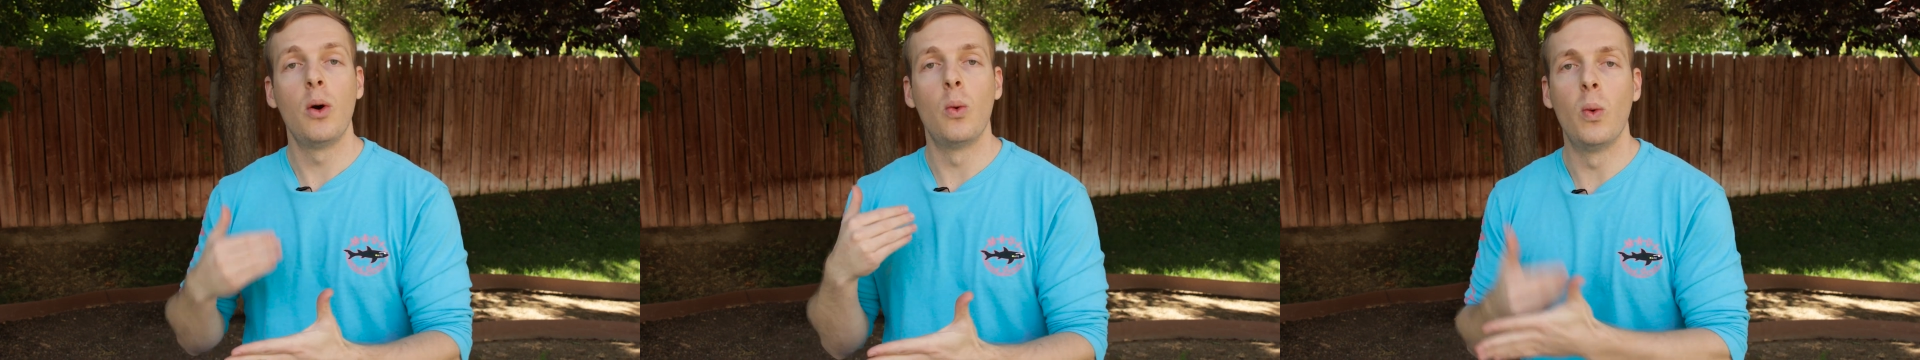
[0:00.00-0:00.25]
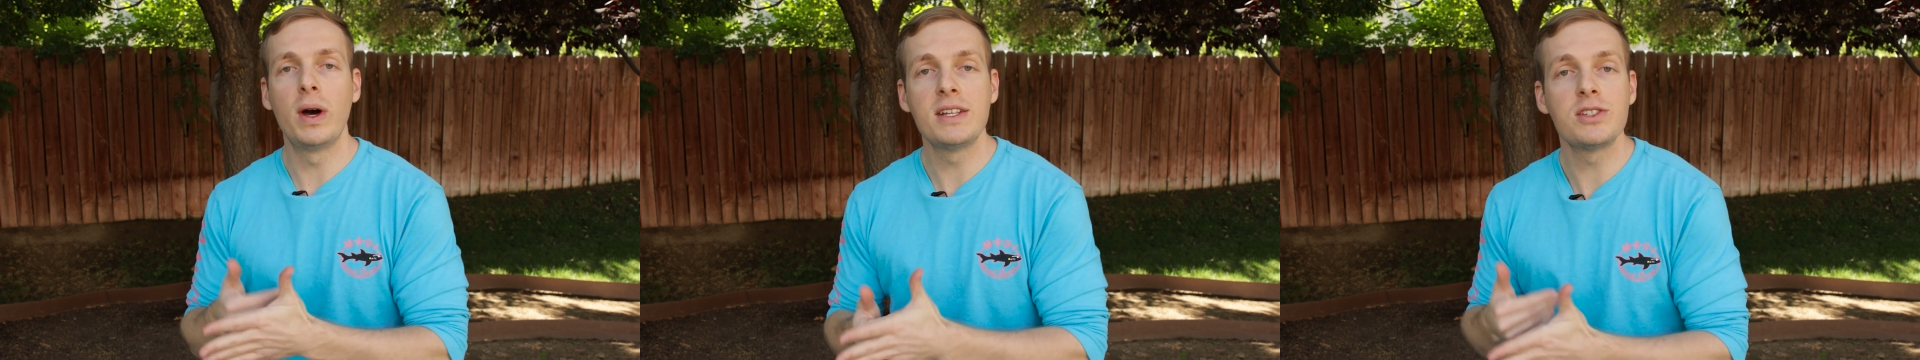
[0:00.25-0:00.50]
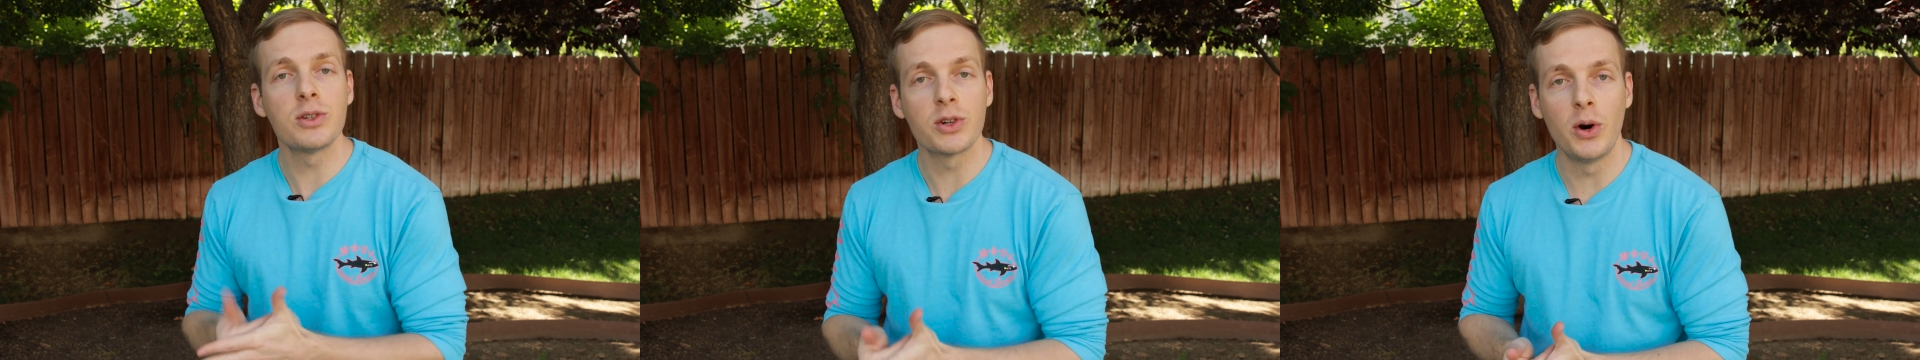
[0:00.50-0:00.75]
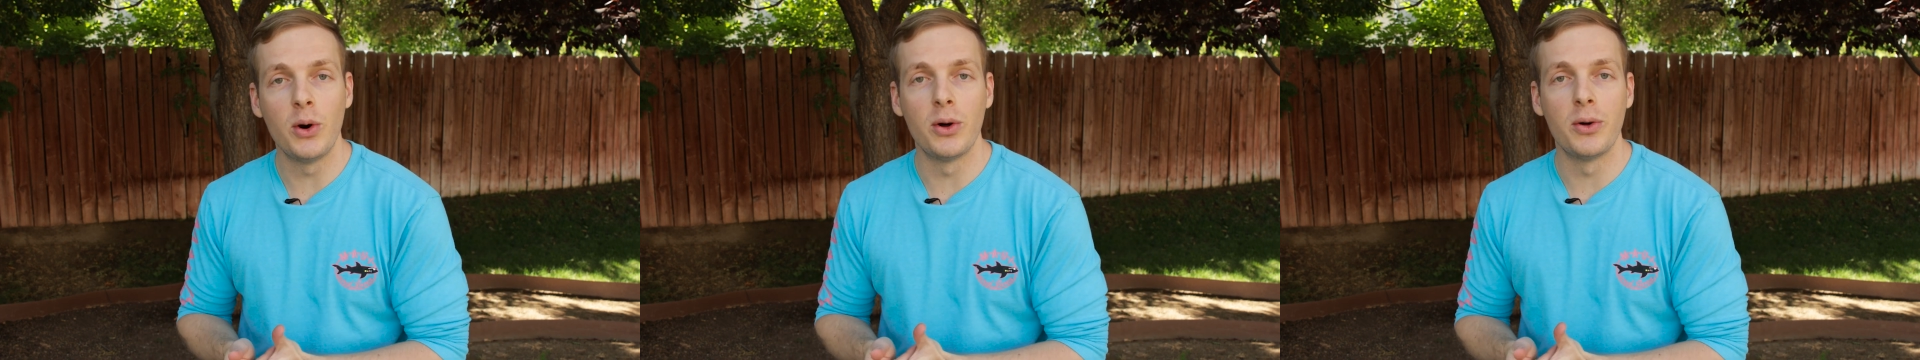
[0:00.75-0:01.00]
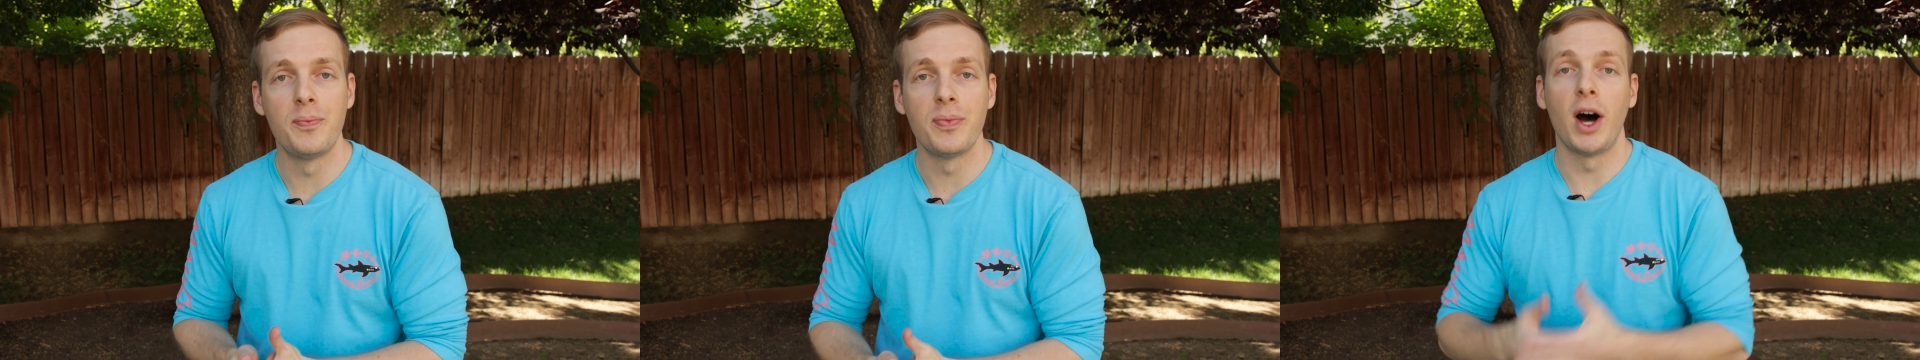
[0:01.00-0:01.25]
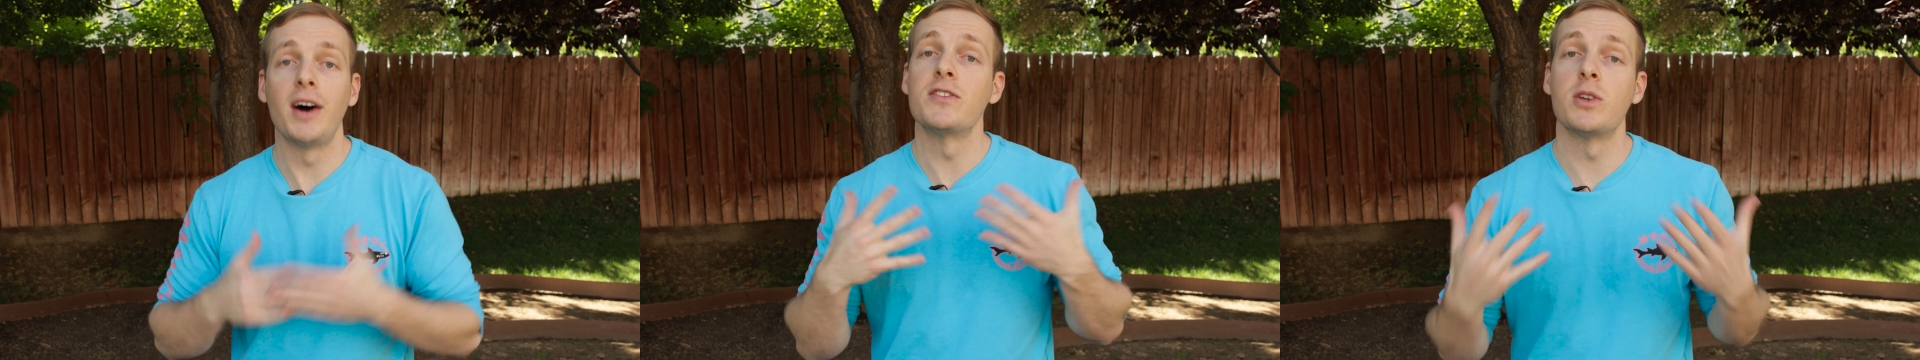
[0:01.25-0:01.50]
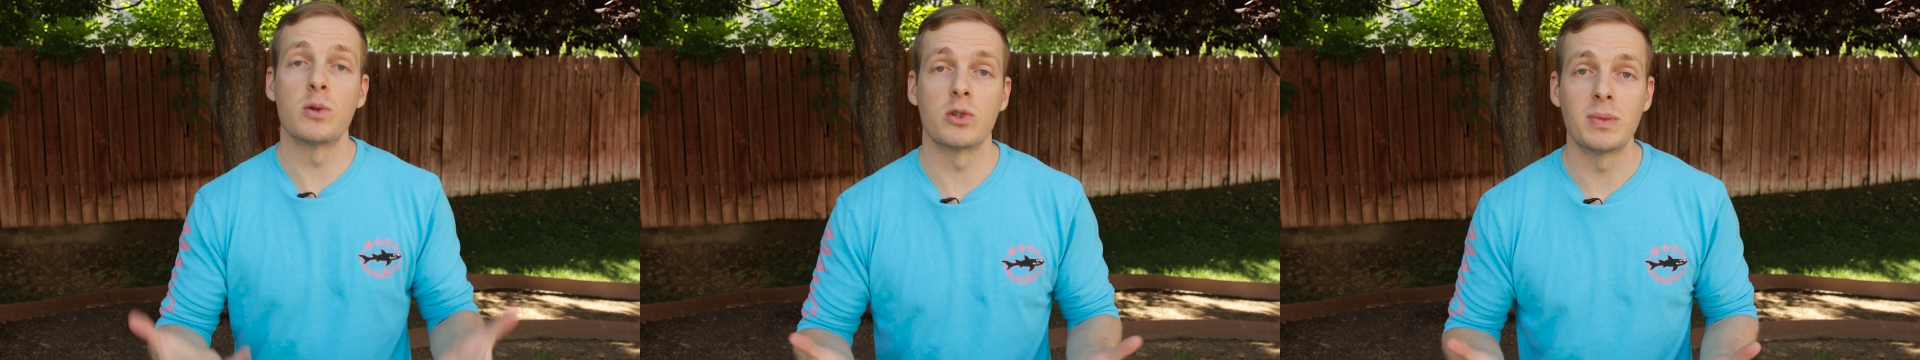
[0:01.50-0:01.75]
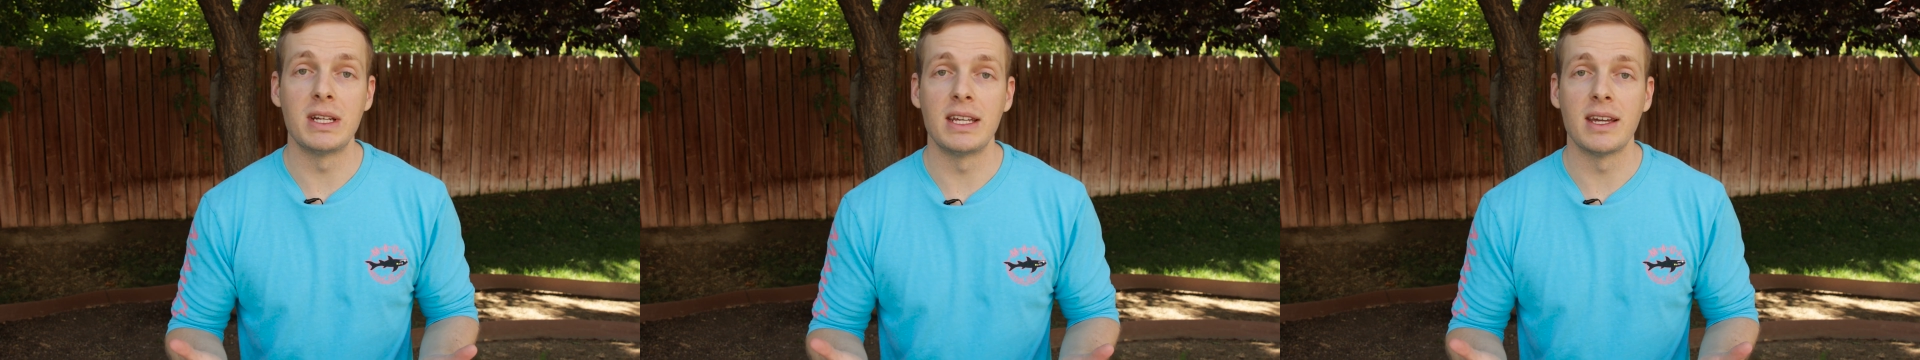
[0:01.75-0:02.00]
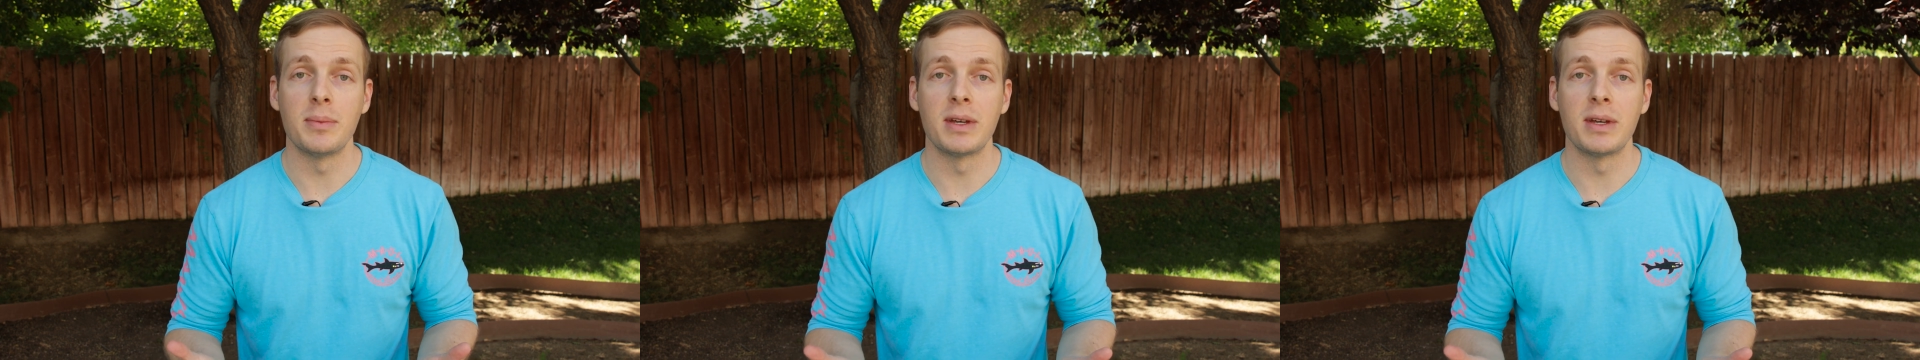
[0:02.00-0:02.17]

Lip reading: what is your goal on social media?